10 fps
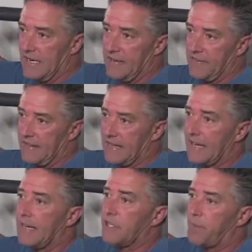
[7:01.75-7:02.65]
anything
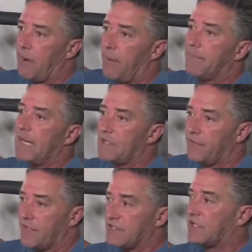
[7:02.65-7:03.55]
that gets pumped that's
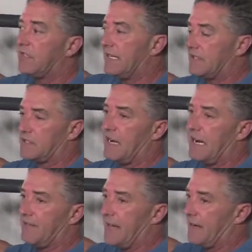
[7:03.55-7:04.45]
physically
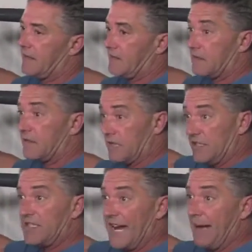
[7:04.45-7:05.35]
inside that
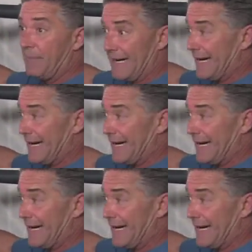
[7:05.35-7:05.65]
containment